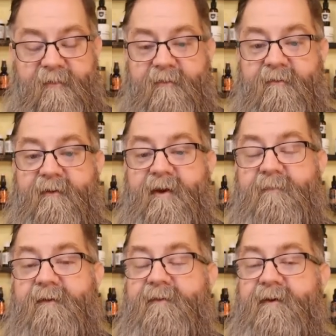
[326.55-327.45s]
You know, it kept
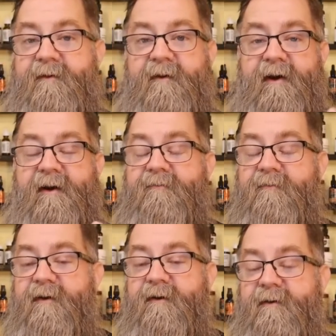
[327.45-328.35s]
my skin
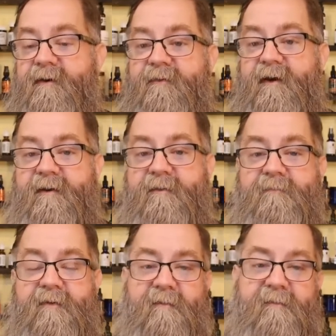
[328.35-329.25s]
hydrated and never had any
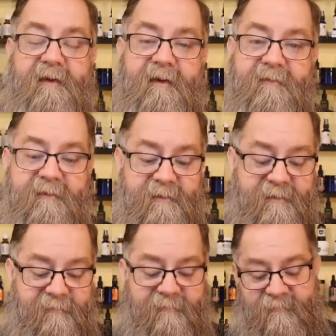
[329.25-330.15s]
problem with the
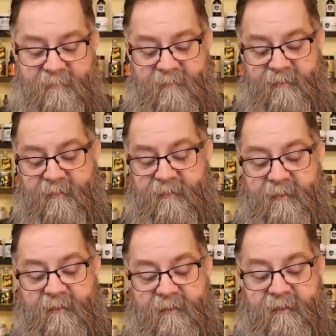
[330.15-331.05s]
itchiness.
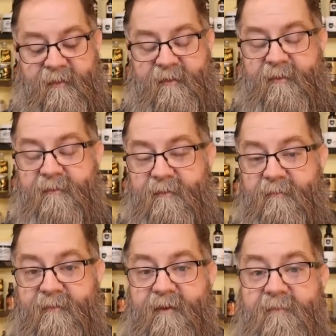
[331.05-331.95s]
And then, you
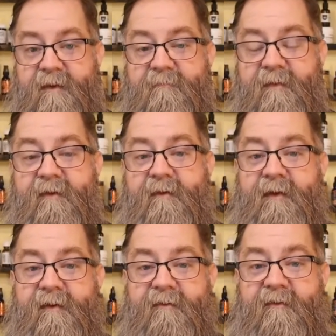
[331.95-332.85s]
know, to cut my beard, and
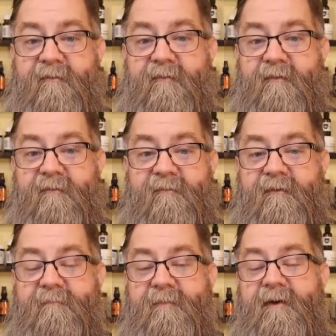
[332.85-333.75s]
I did use the oil just
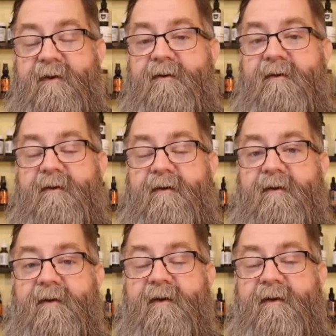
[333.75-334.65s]
on the beard,
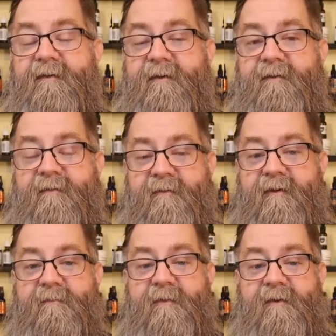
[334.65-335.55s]
it did, you know,
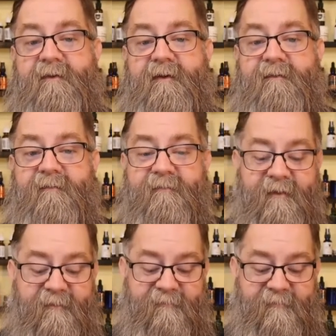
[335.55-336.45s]
keep my beard nice and
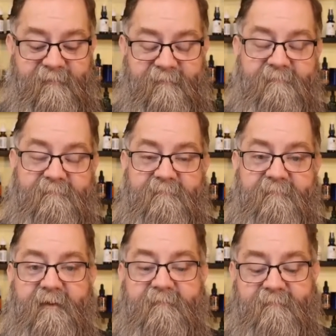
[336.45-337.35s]
soft. So
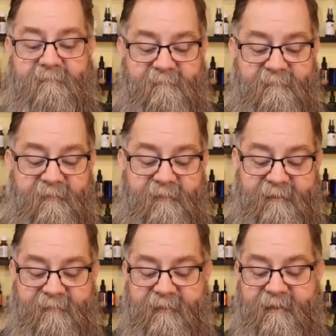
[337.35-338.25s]
I really
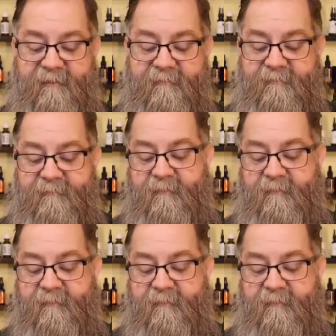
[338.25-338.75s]
like that.